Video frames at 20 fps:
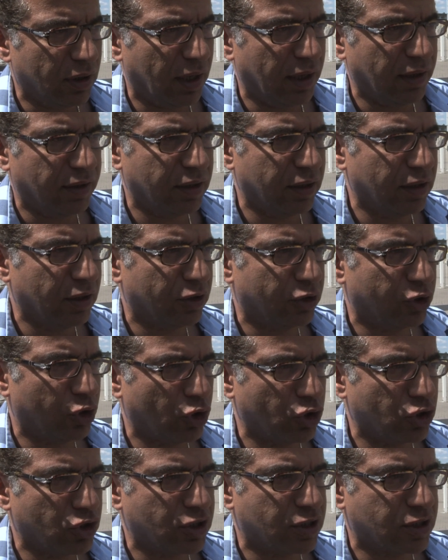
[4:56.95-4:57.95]
I think
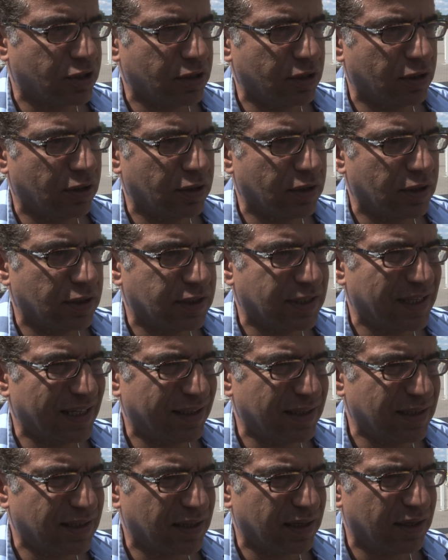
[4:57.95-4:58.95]
Trond's
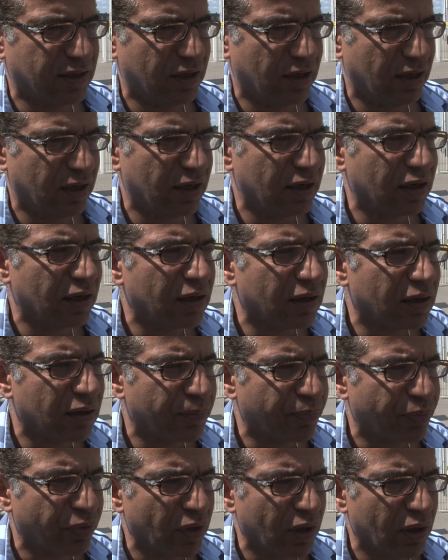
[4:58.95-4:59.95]

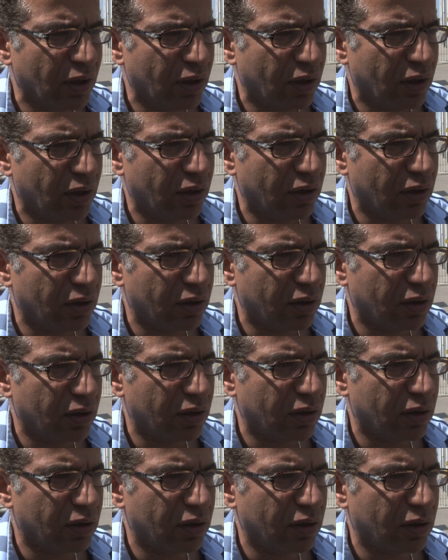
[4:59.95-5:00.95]
statistical
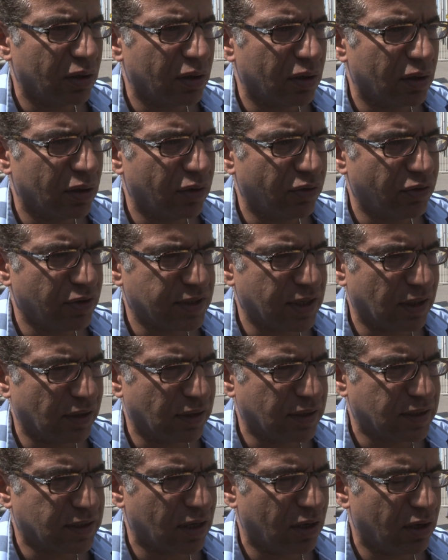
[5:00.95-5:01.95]
results